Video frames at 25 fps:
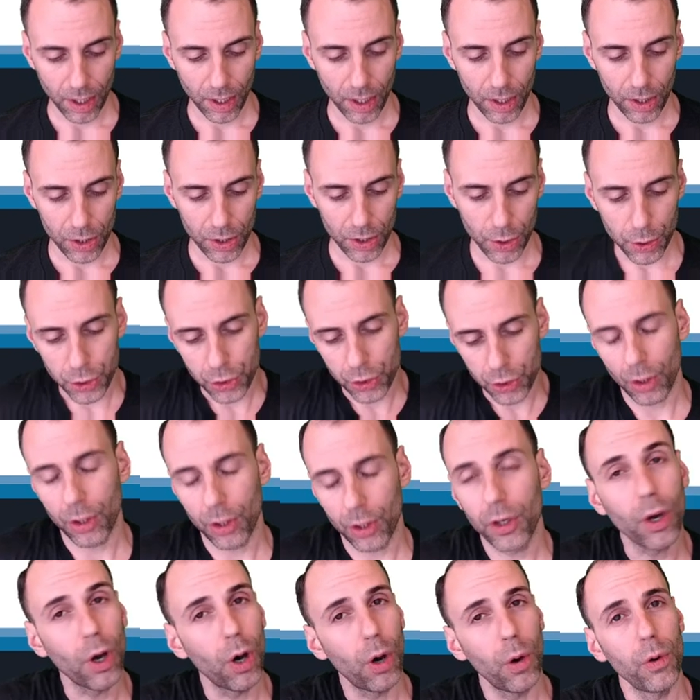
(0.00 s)
you should
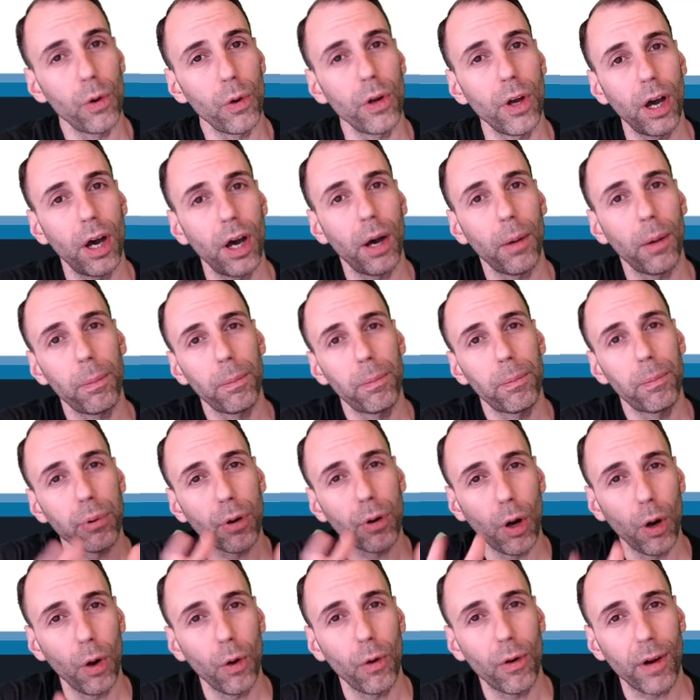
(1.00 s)
code a
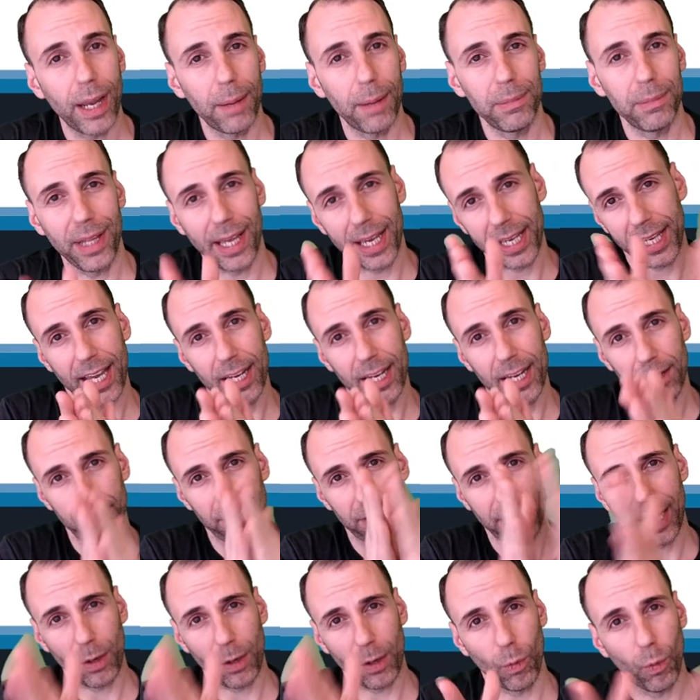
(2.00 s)
program like kind of
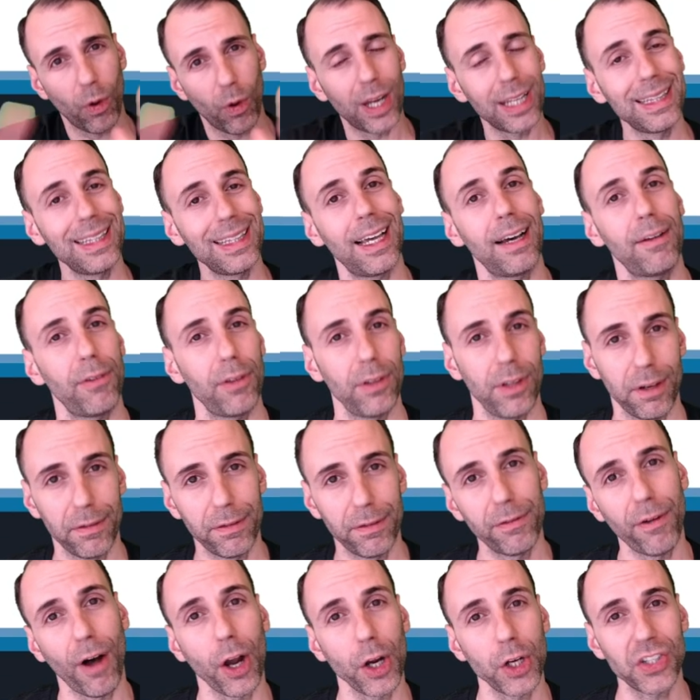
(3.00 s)
like one level of
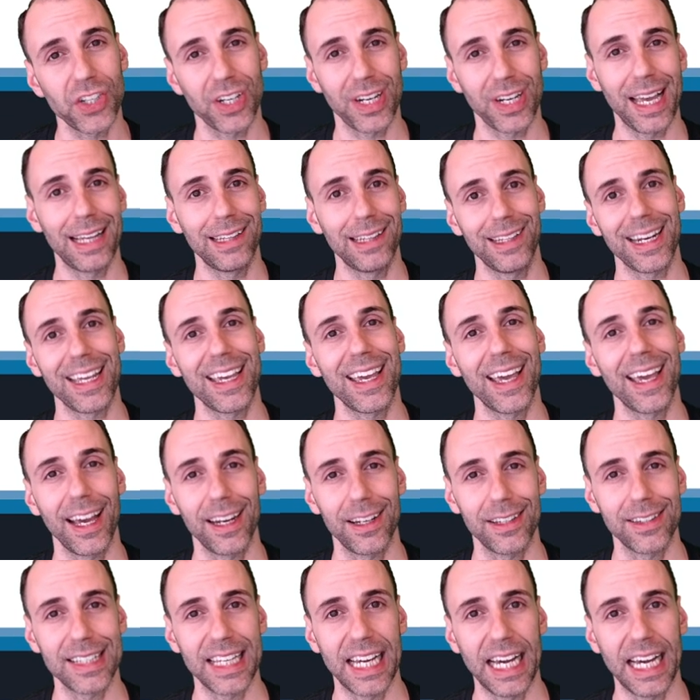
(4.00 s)
functionality at
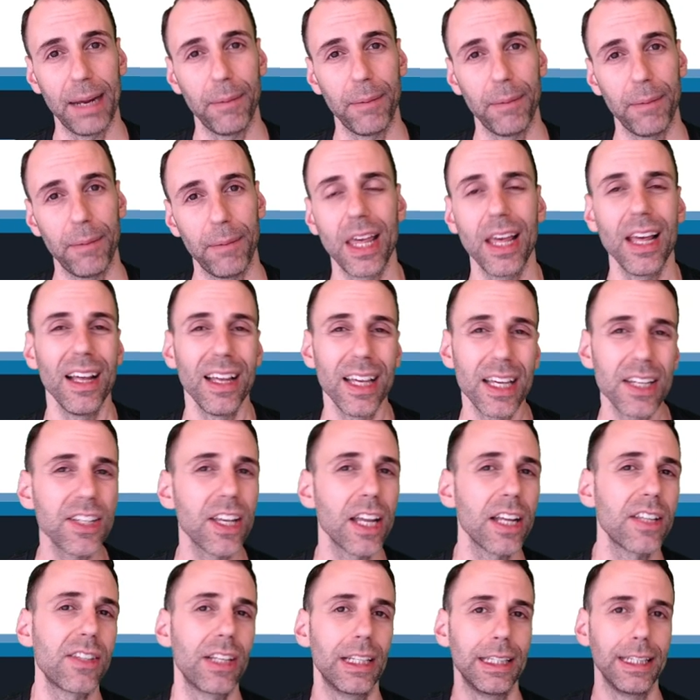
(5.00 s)
a time. This
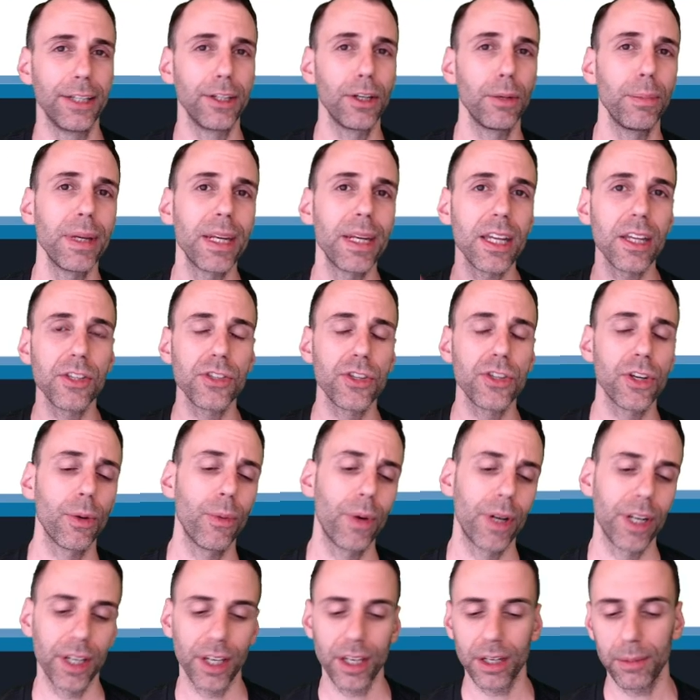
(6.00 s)
gets a little bit easier when
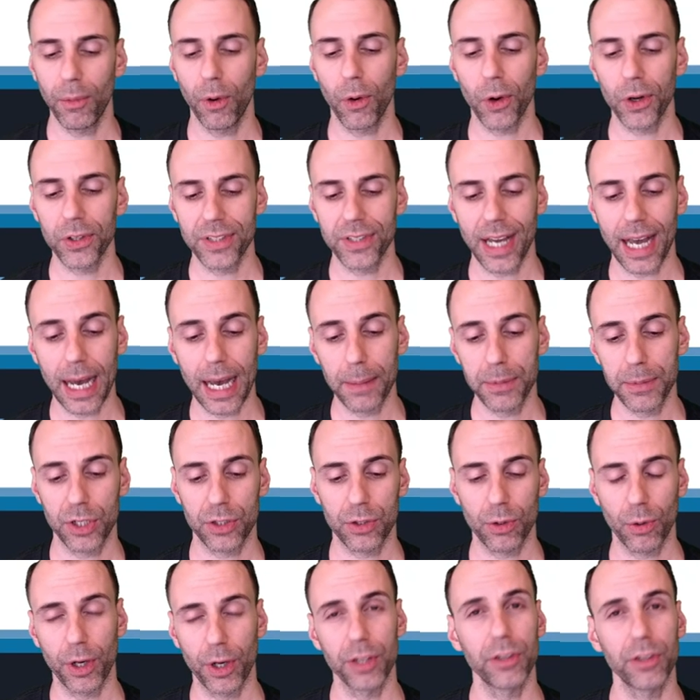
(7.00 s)
you get more into
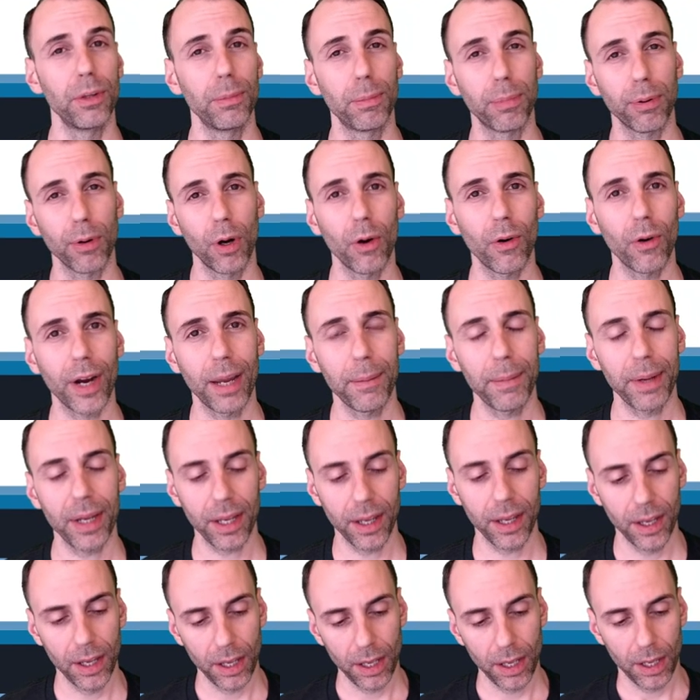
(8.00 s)
object-oriented programming,
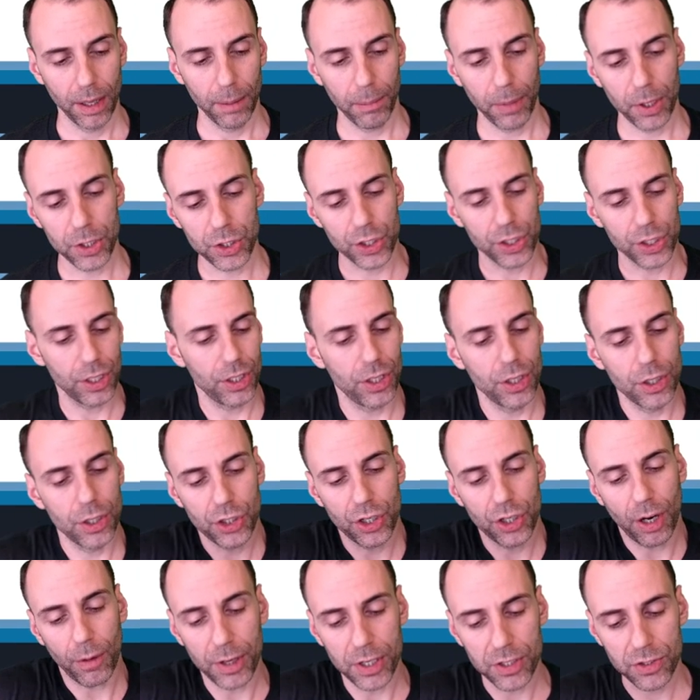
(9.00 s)
but you, you
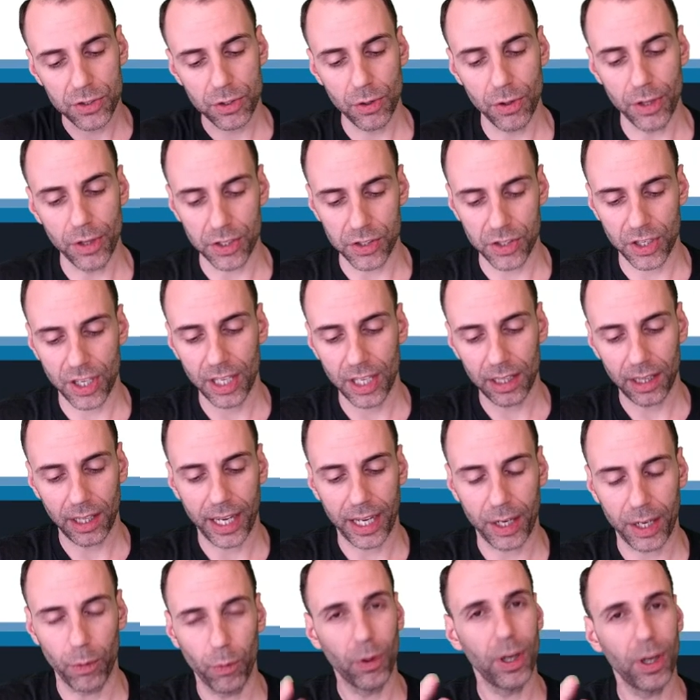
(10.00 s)
should always do this. Get
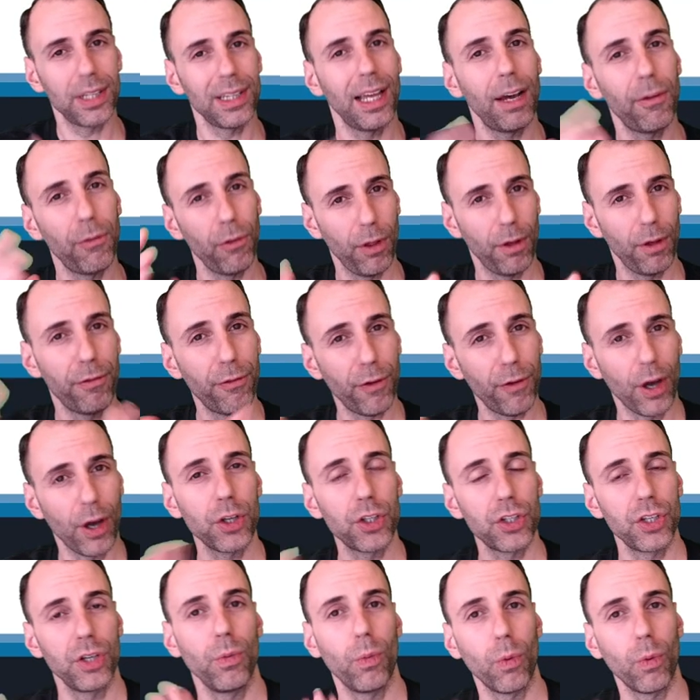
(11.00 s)
like one level of
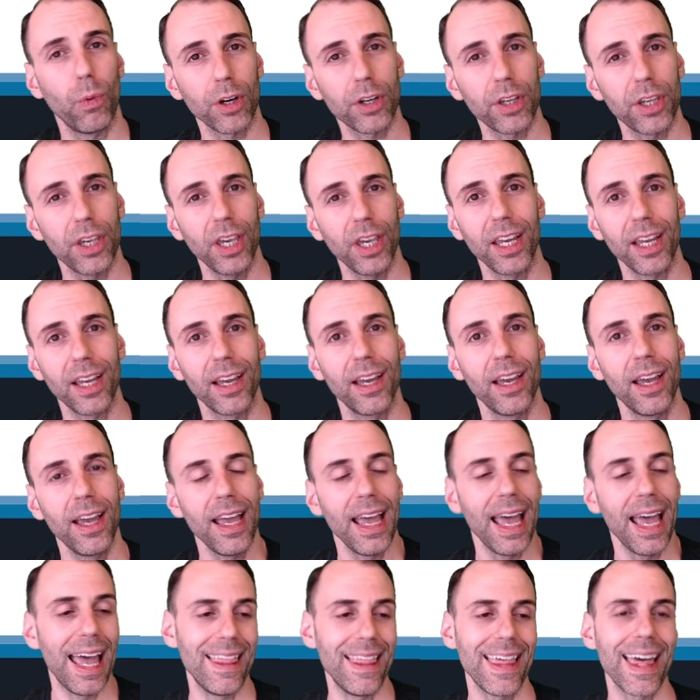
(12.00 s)
function working
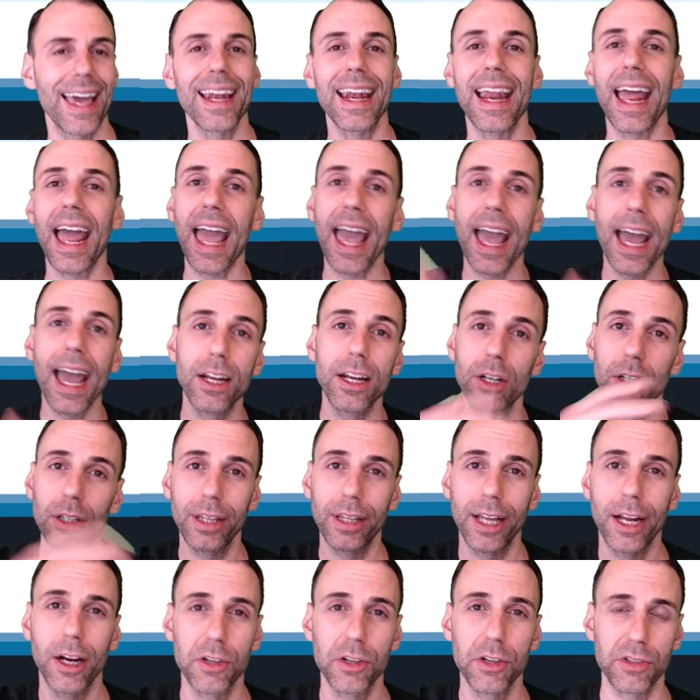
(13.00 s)
and then add your
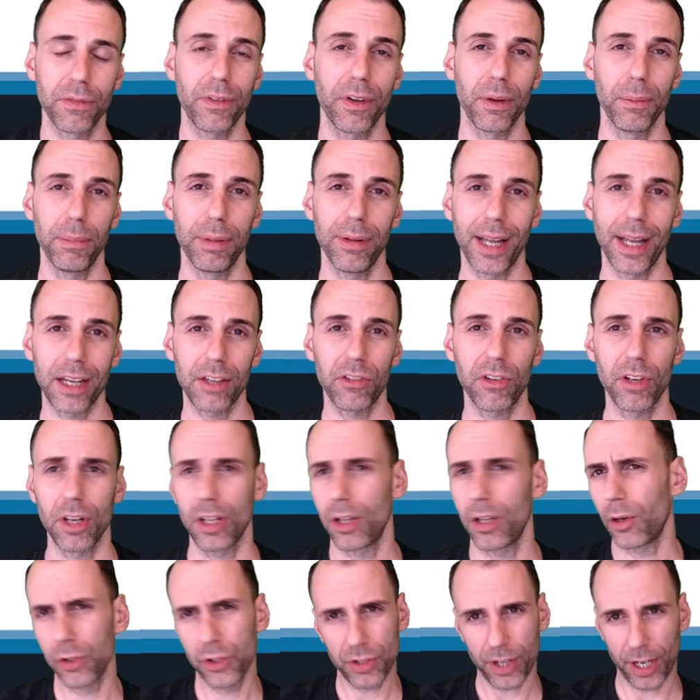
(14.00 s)
layers of complexity.
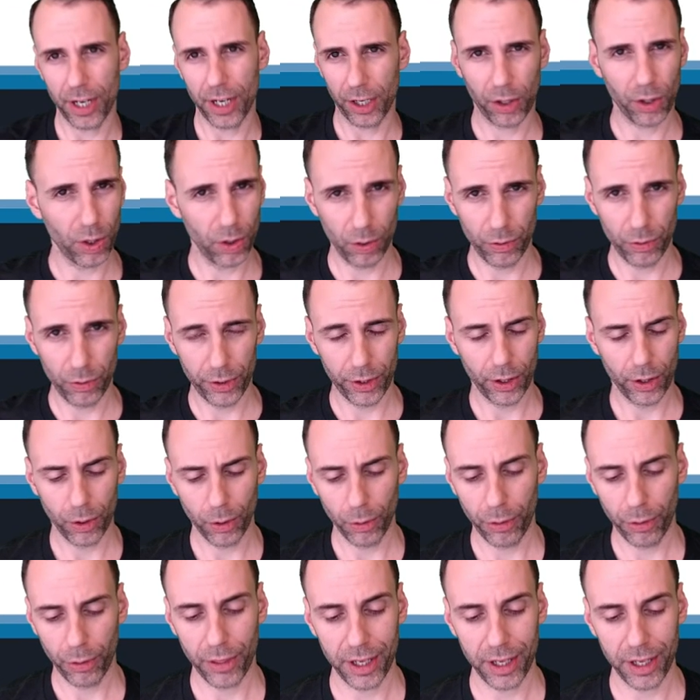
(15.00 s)
Don't try to code the
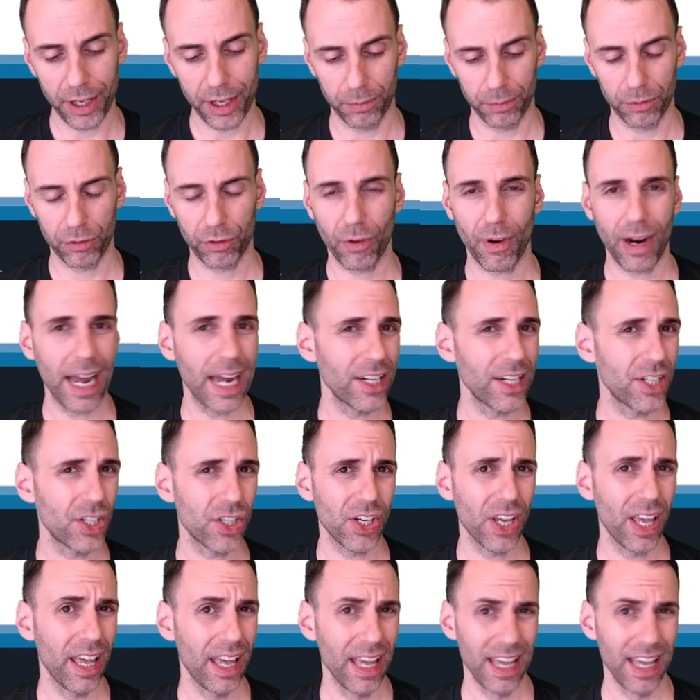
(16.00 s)
whole thing from scratch.